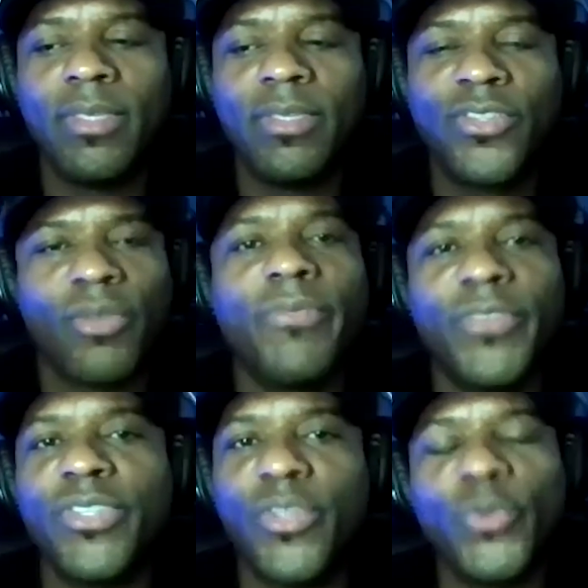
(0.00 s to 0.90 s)

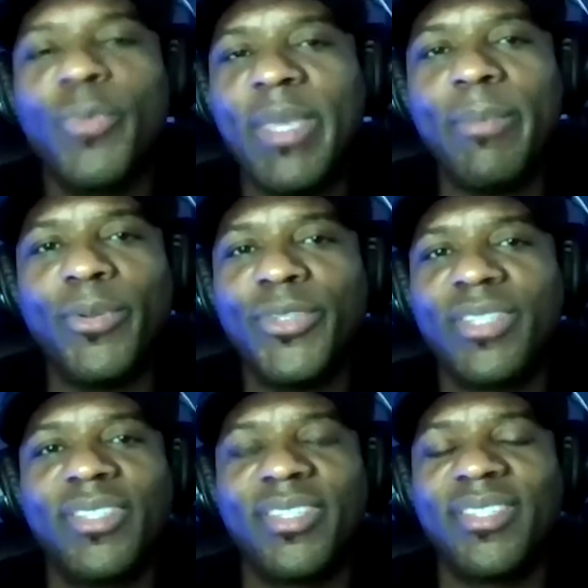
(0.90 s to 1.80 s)
service those people.
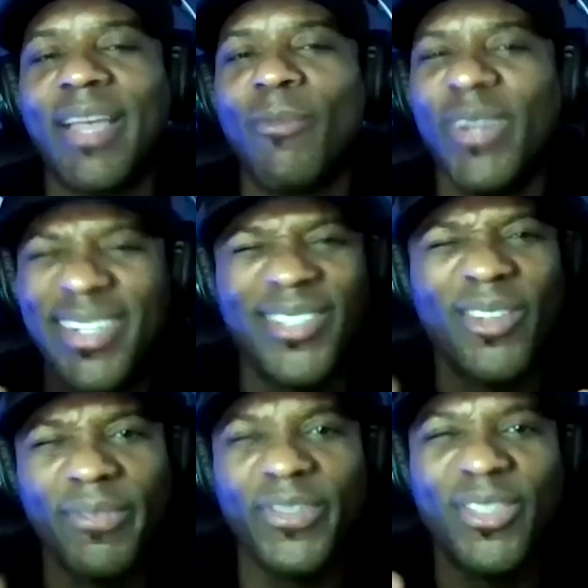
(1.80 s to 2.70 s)
I wanted to
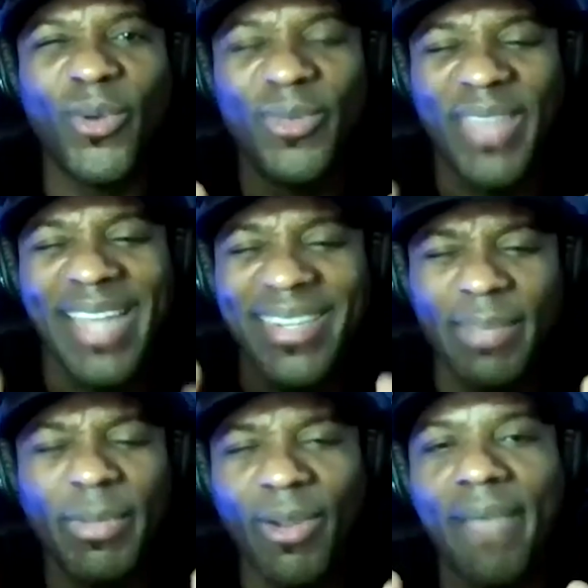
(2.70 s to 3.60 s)
service that
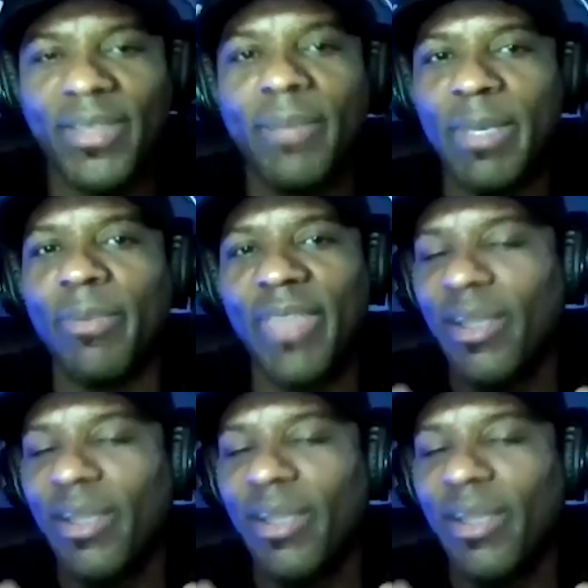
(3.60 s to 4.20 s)
demographic of people,